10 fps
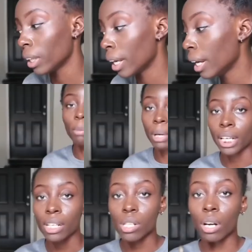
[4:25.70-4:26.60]
leg. My
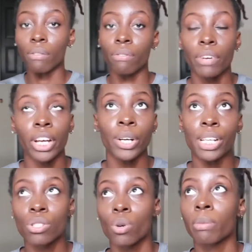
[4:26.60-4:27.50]
legs are very
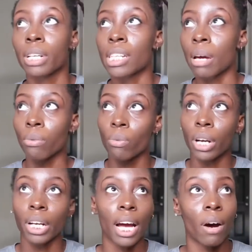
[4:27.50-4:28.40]
sore because I've been
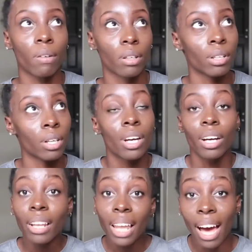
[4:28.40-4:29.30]
working out
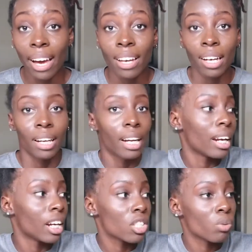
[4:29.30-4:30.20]
a lot.
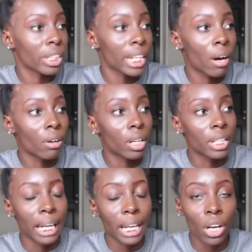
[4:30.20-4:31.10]
And I just worked out a
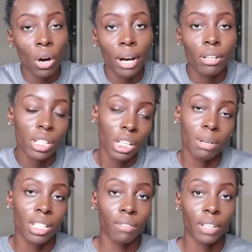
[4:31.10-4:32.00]
day ago. I usually give
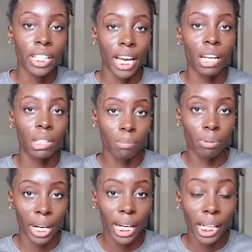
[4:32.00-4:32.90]
myself a day's
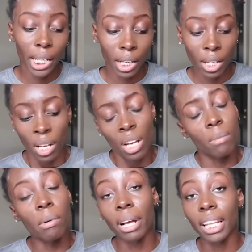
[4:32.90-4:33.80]
break,
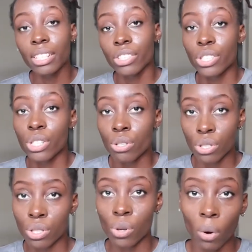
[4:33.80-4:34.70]
but my legs are still
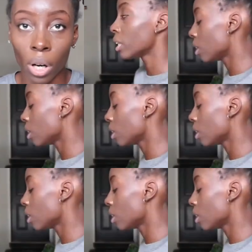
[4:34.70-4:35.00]
sore. The